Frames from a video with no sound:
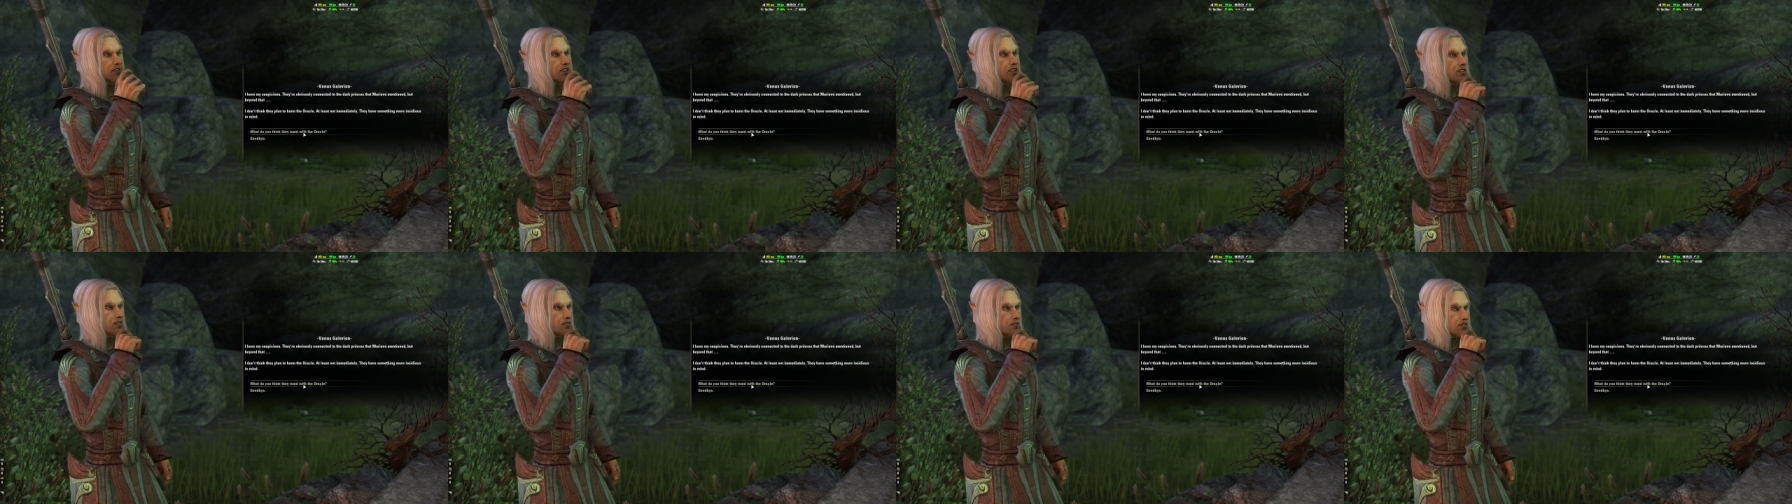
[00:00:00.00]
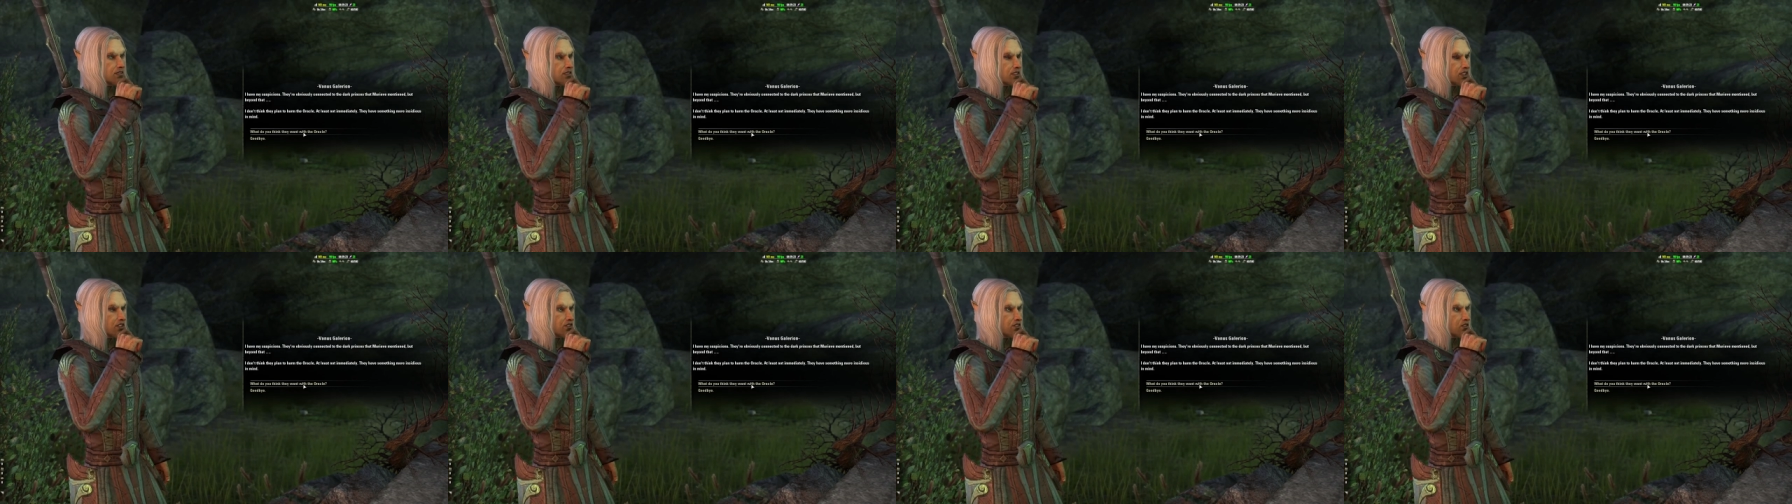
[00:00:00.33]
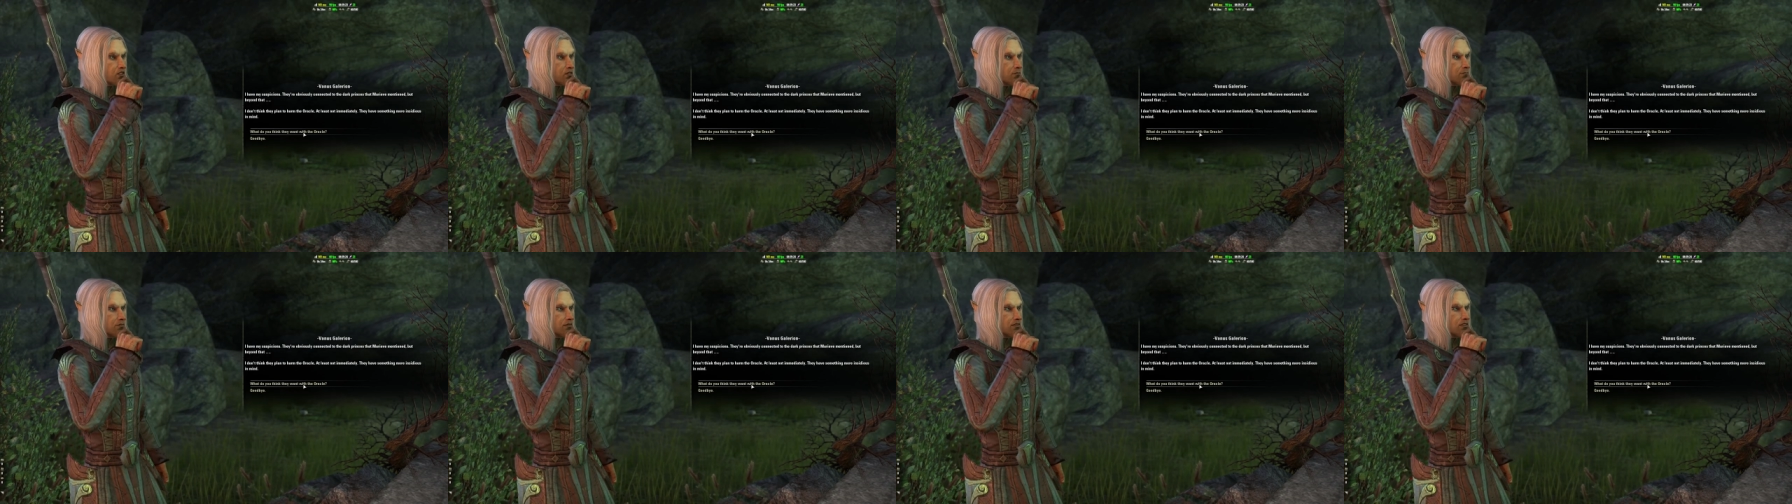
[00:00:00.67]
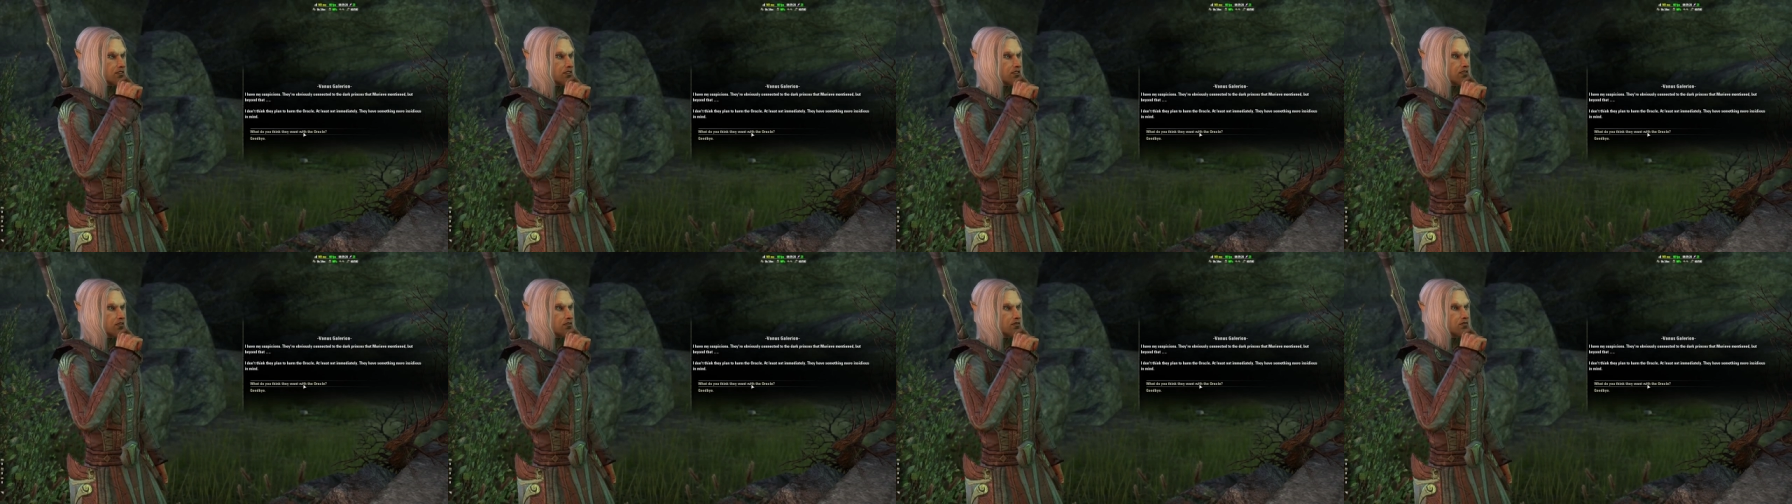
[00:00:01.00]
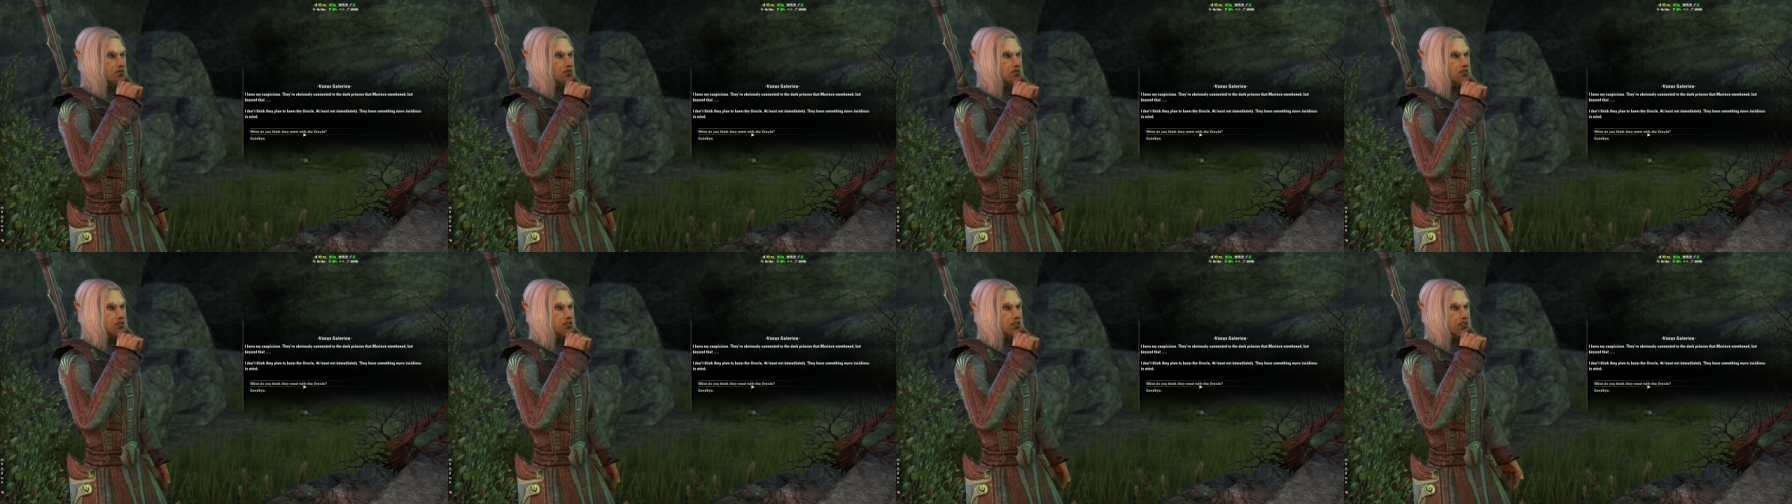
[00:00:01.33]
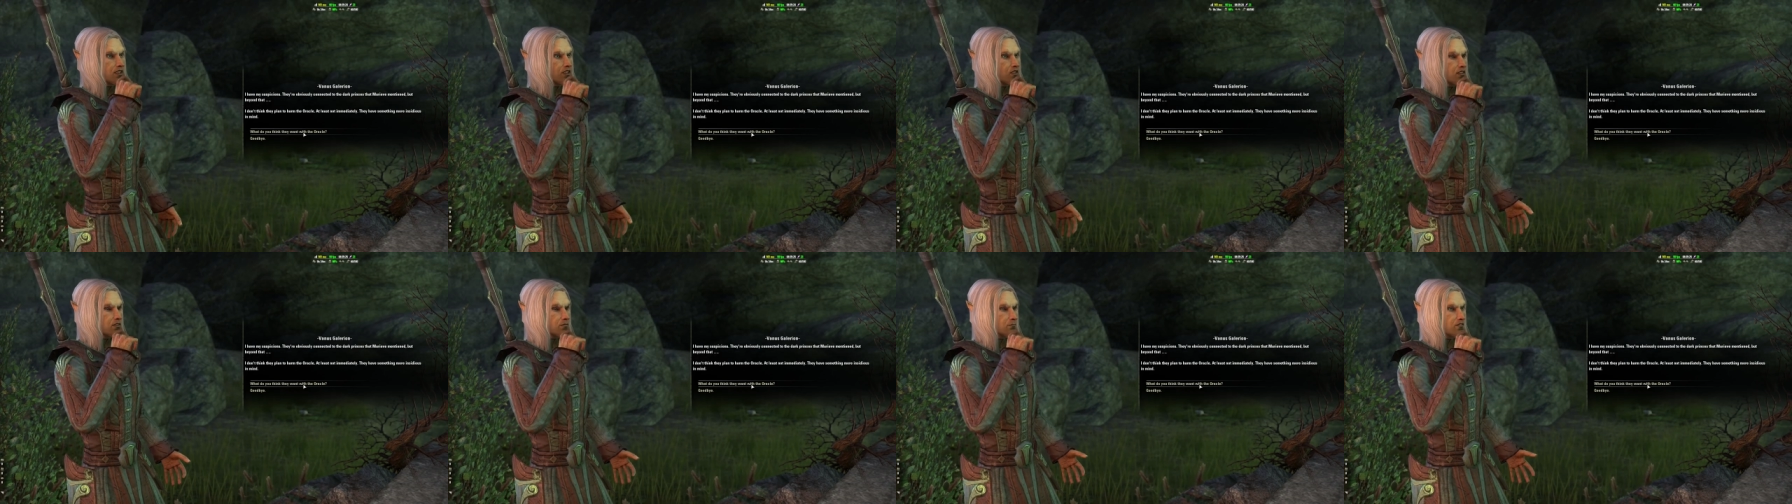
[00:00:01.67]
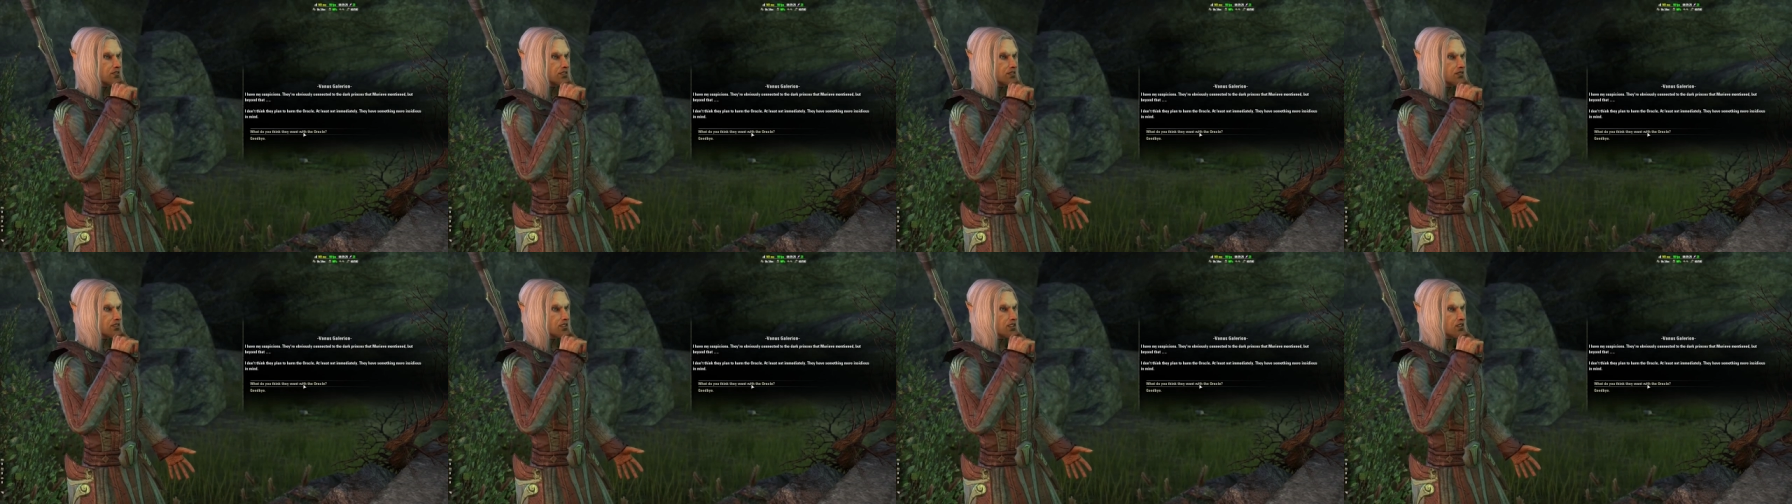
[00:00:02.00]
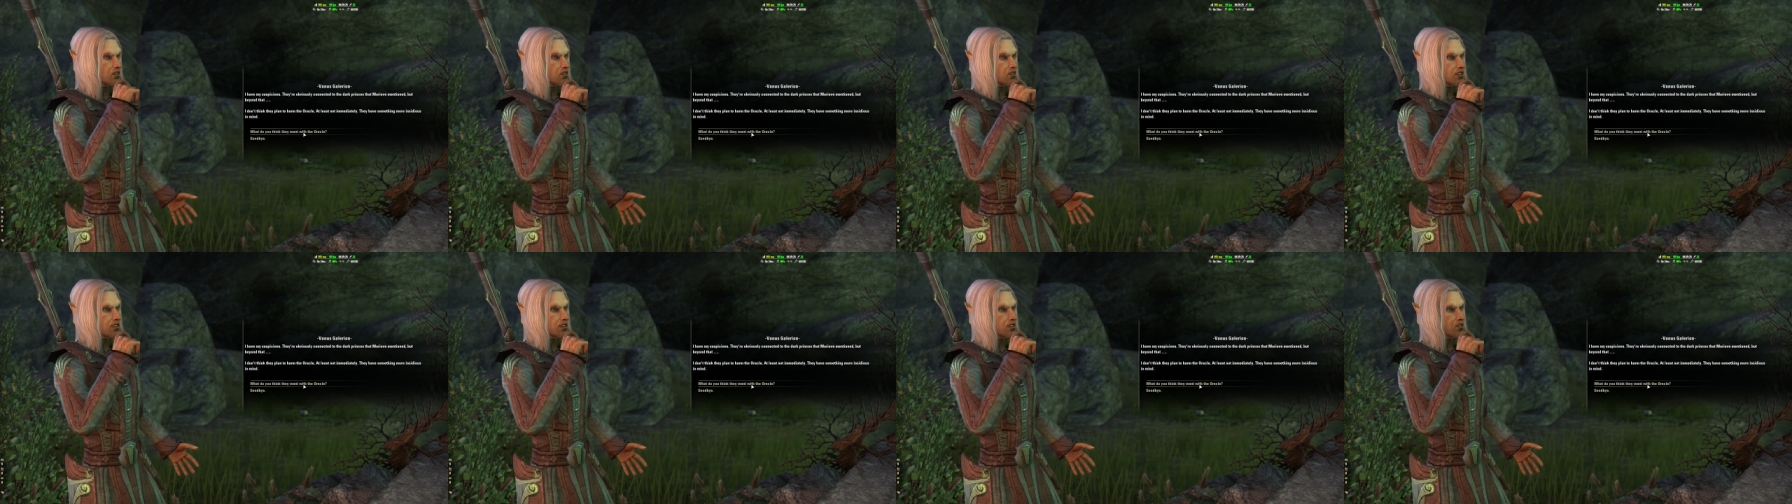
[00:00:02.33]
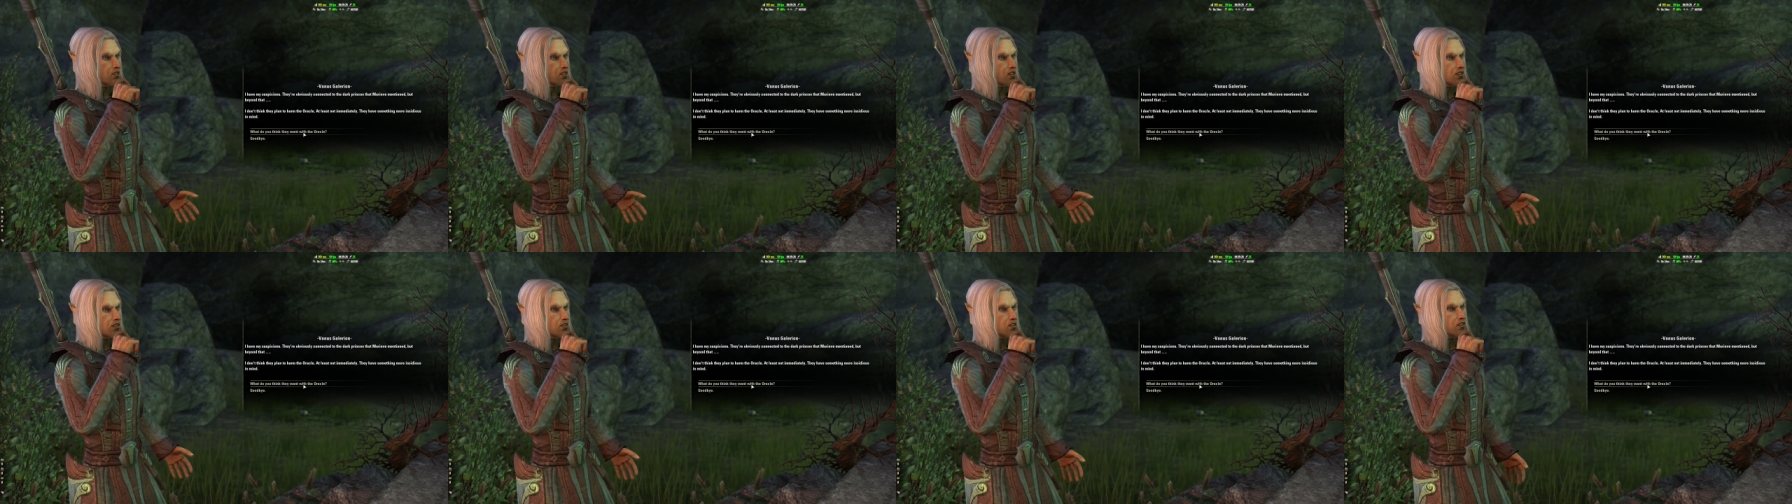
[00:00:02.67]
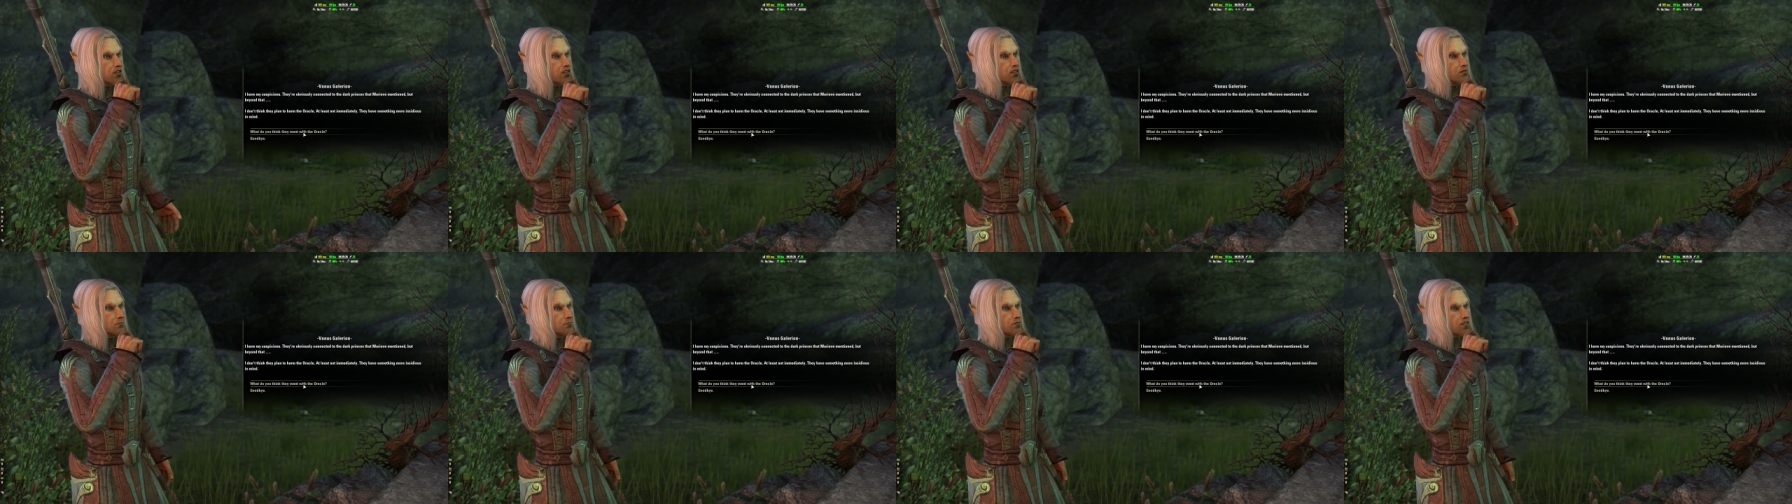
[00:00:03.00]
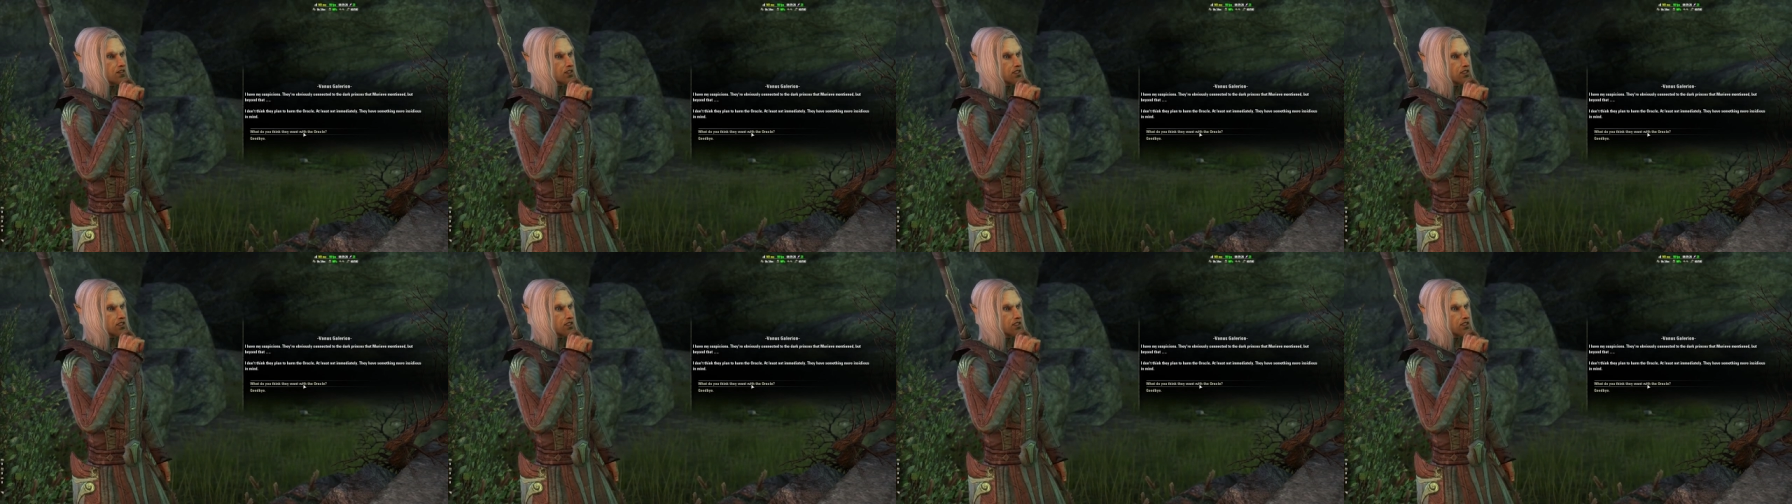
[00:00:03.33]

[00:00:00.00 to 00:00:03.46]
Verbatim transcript: my suspicions. They're obviously connected to the Dark